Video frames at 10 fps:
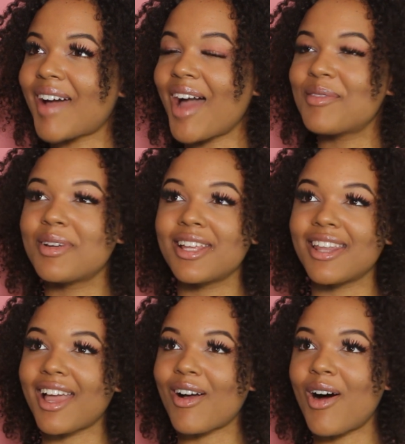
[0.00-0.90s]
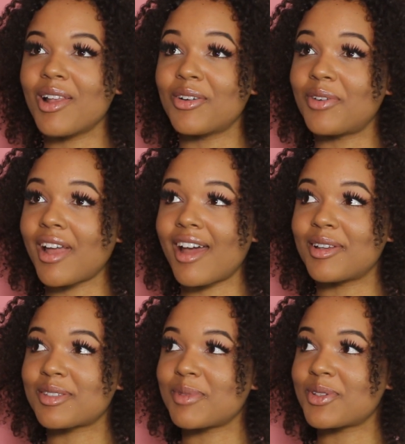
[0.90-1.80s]
I really like all of
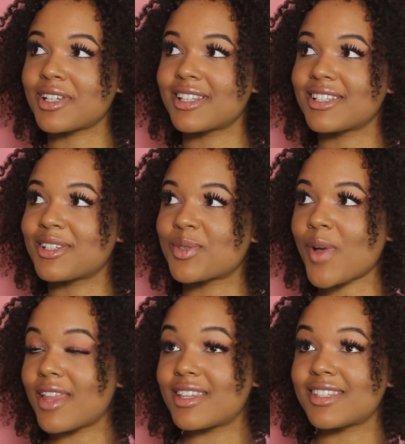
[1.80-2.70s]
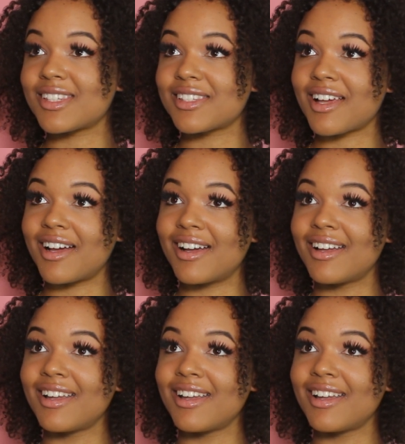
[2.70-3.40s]
Rihanna's music. This is why this is uh,